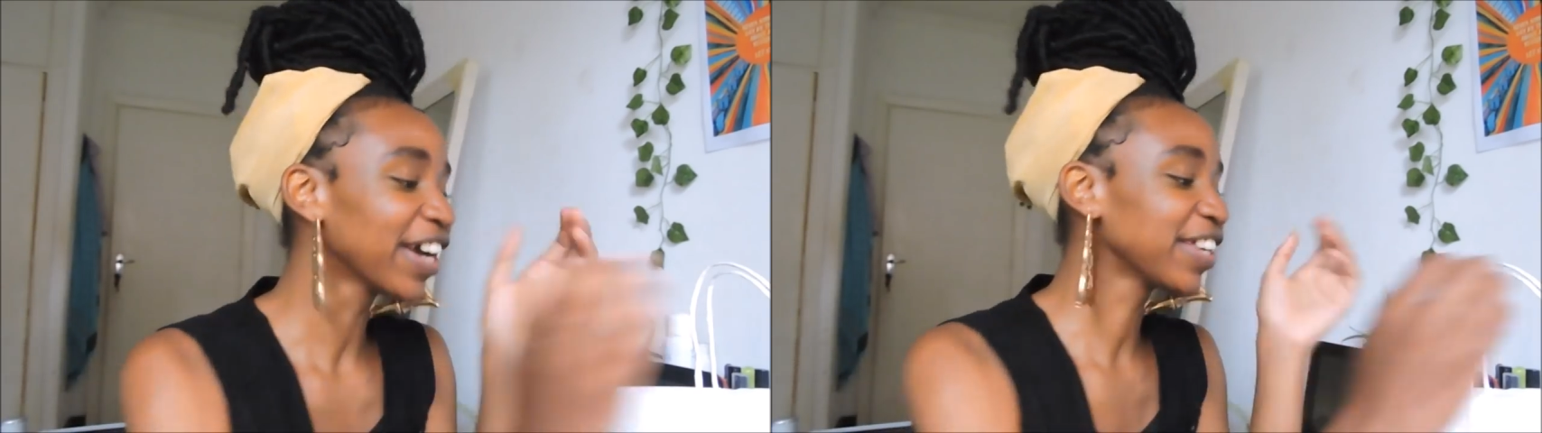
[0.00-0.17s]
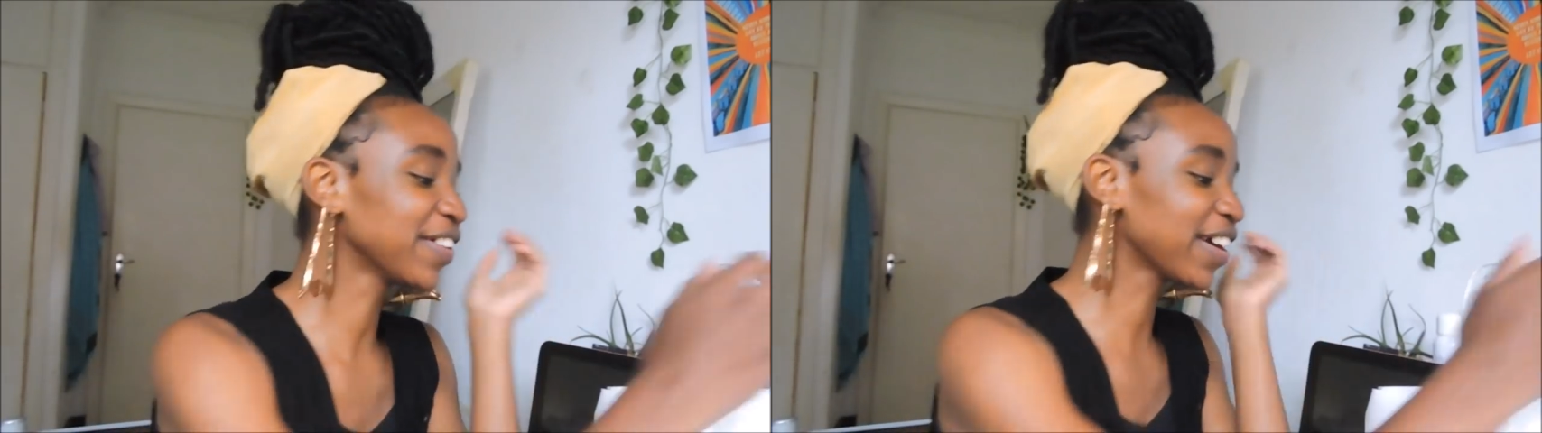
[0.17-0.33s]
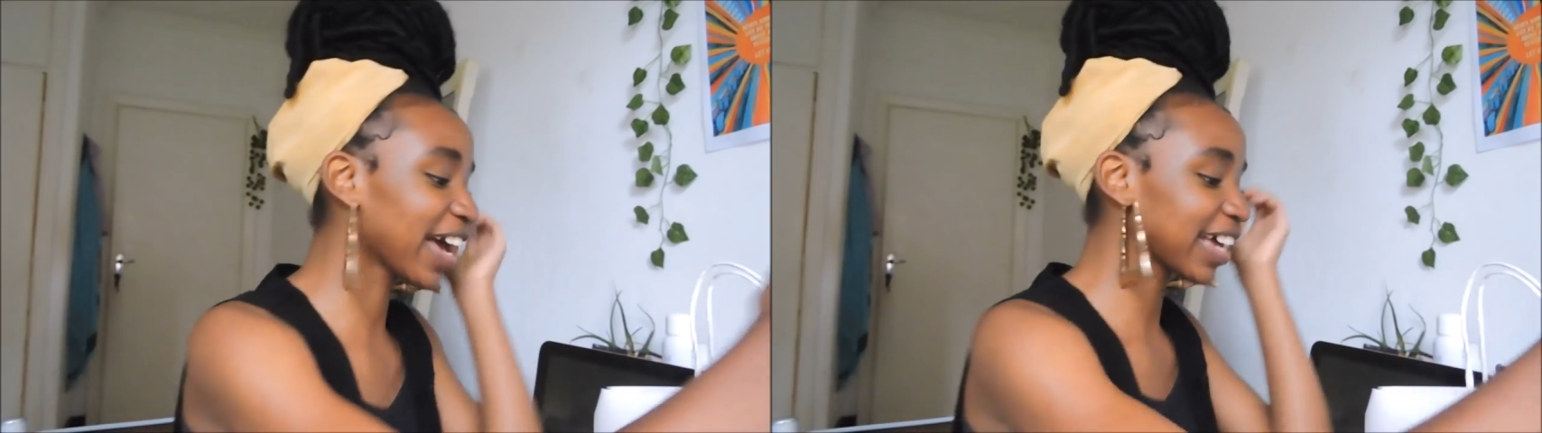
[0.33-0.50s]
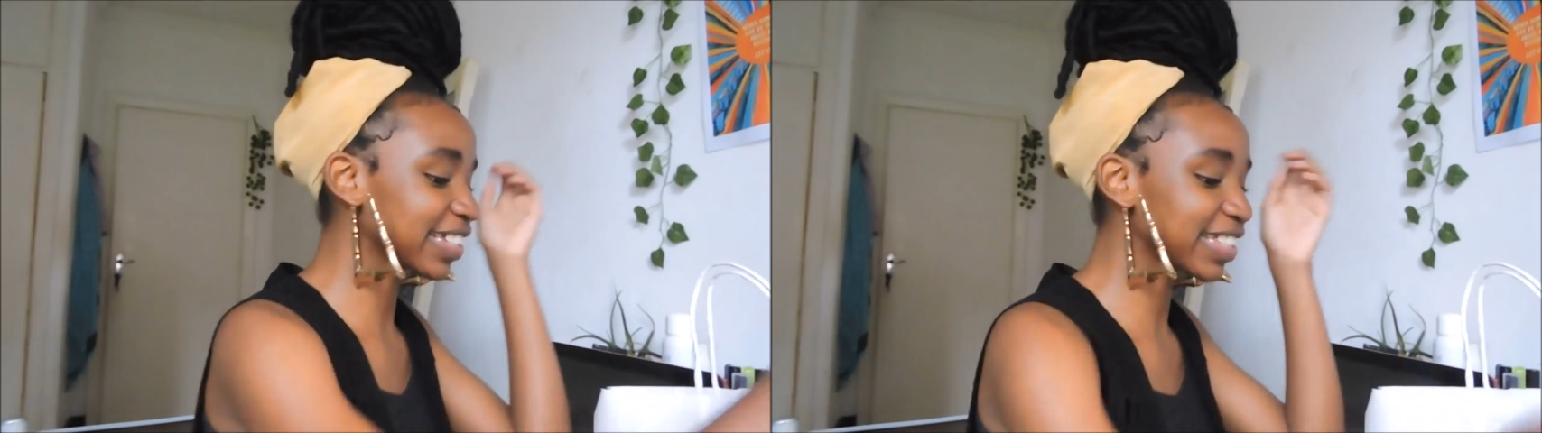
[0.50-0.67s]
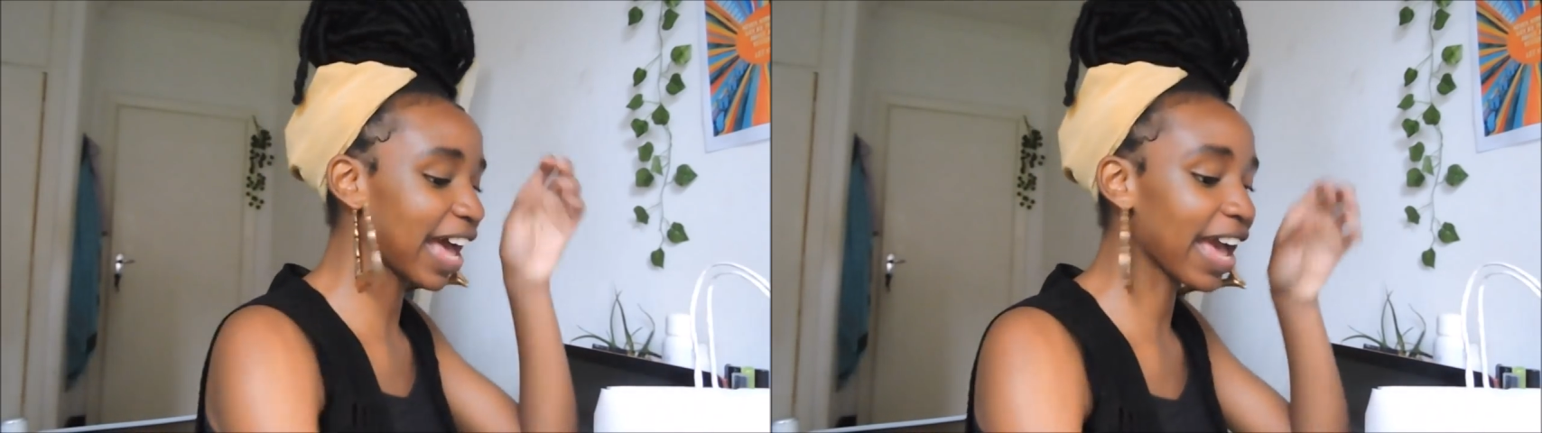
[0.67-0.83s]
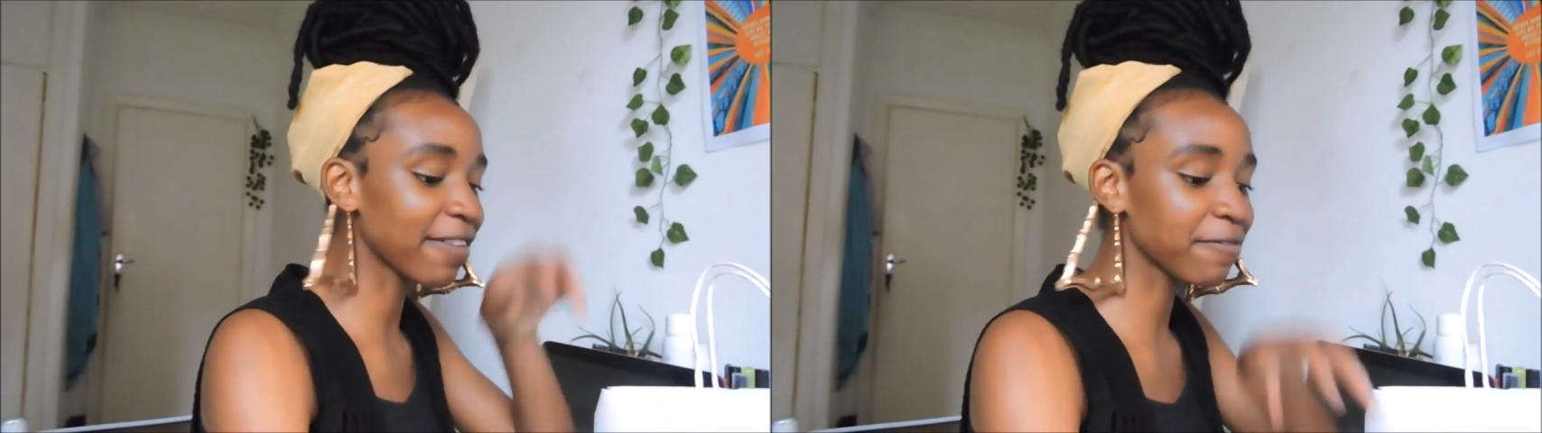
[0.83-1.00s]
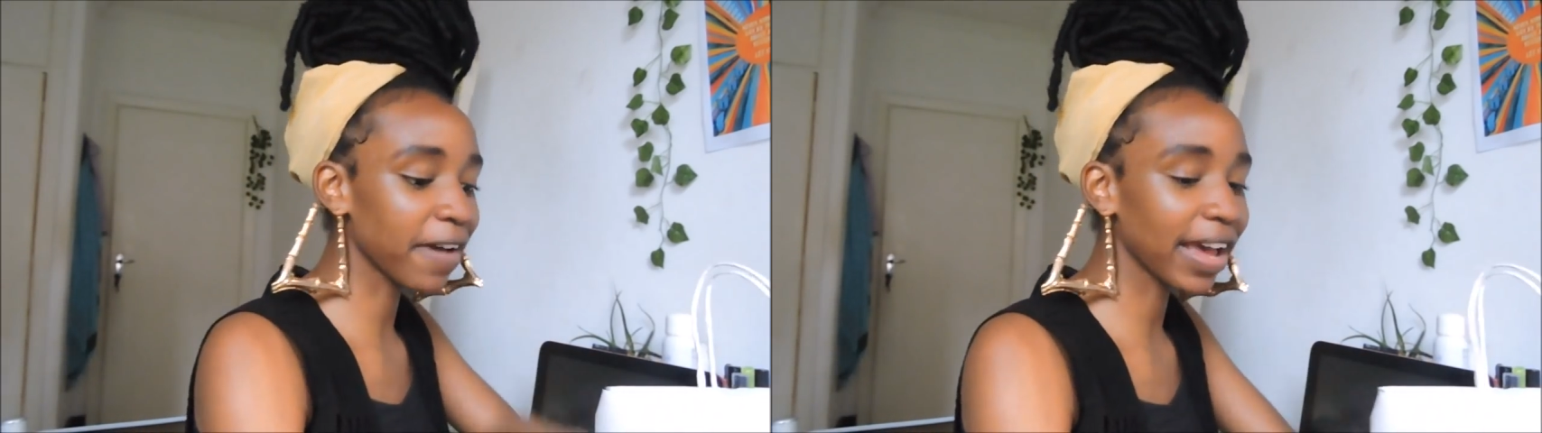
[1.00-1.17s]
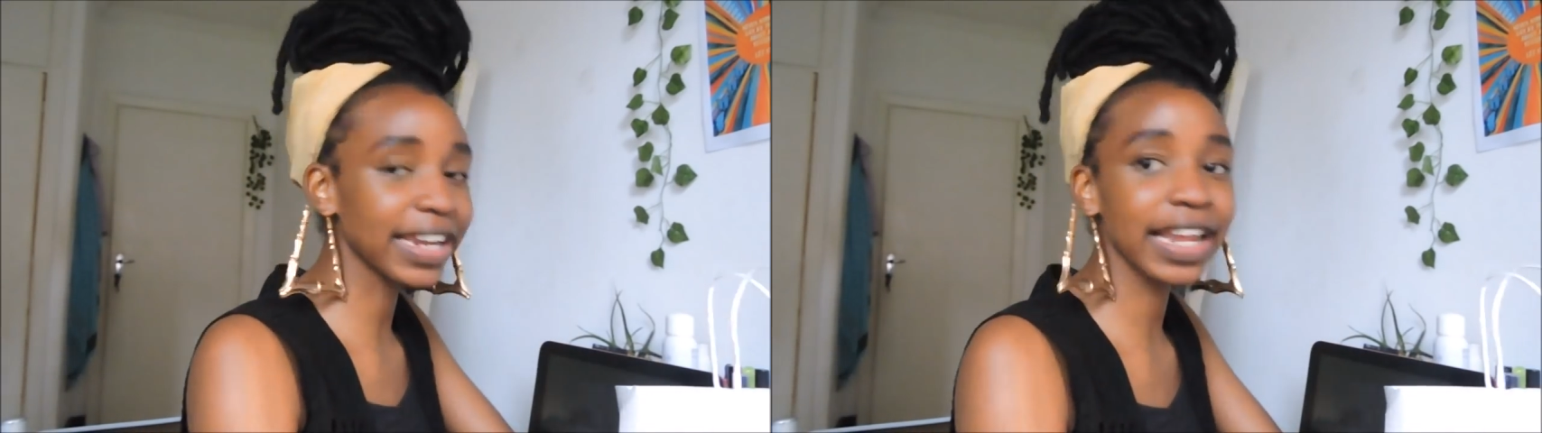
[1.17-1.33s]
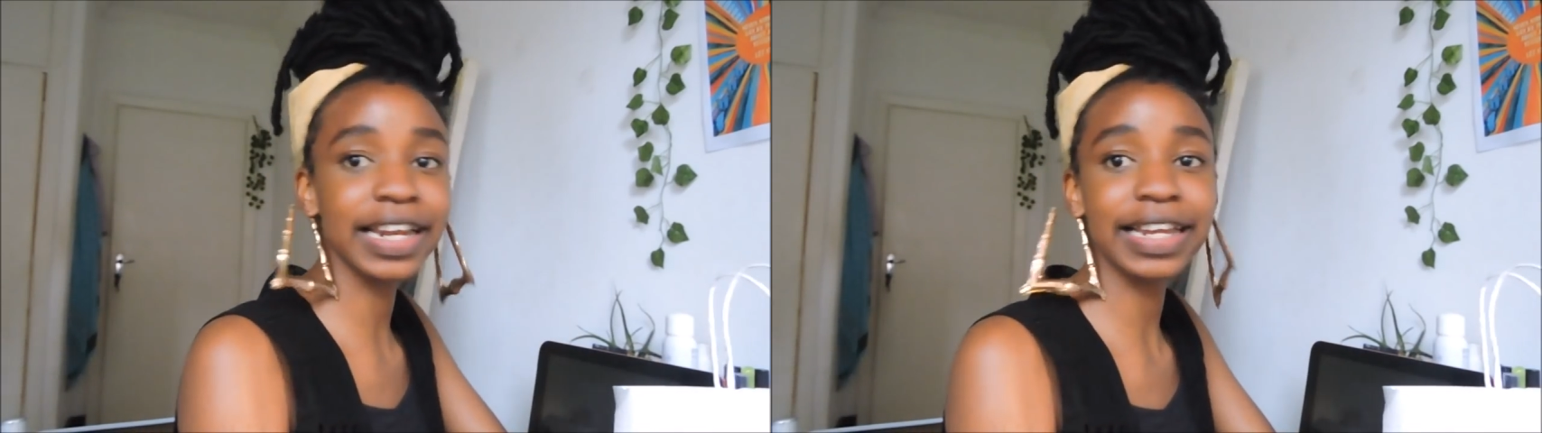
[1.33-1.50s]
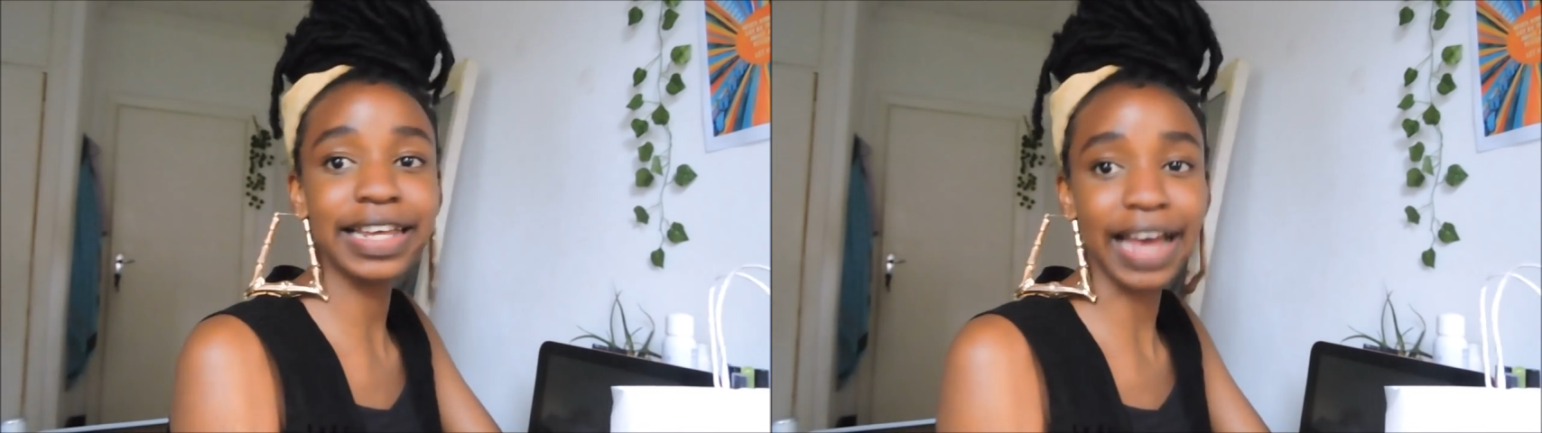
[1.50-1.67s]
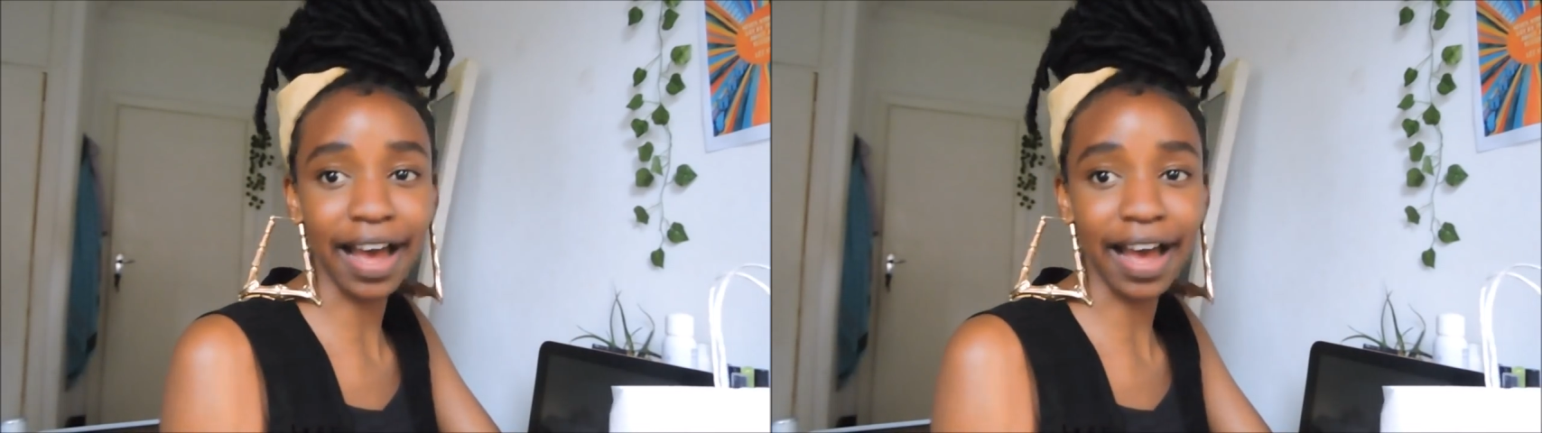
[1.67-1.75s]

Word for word: you guys, I finally